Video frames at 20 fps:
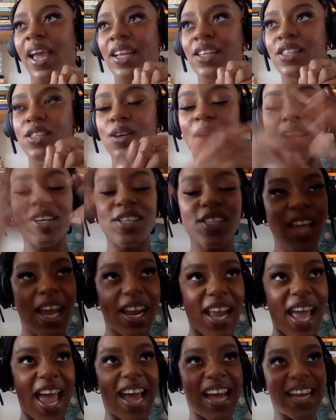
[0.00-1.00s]
And so I
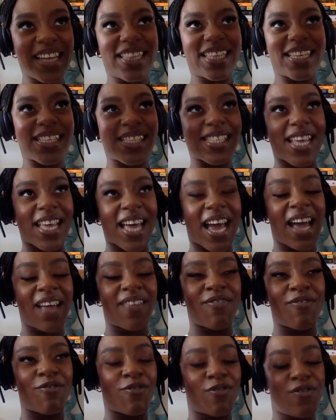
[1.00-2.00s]
just kind of had this
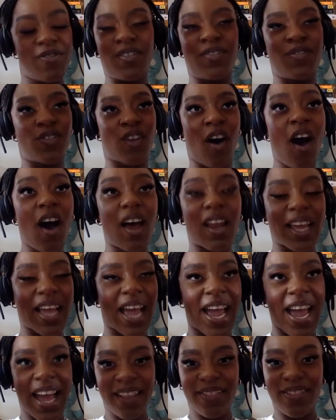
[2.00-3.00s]
thought,
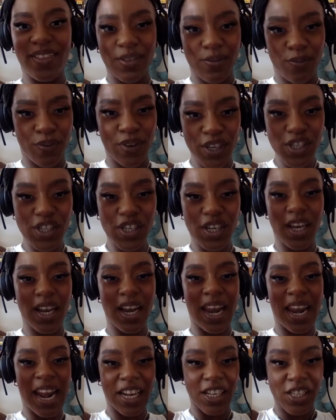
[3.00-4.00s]
like I had this
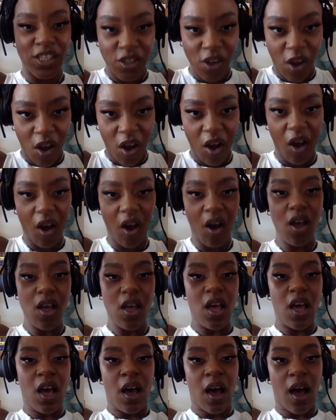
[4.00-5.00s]
vision, and I
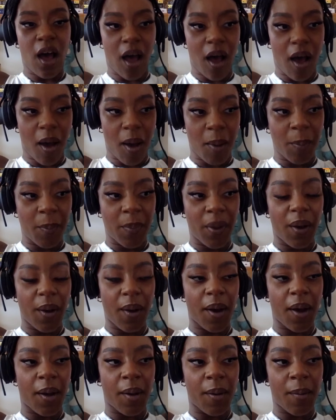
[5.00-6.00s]
saw
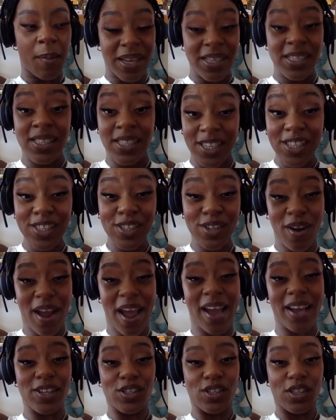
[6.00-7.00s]
my
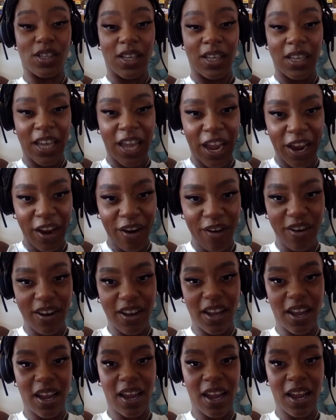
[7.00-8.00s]
sister actually
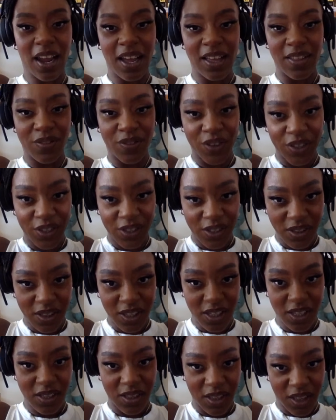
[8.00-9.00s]
carrying
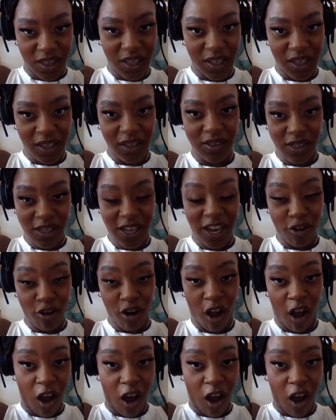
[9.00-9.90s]
the sacred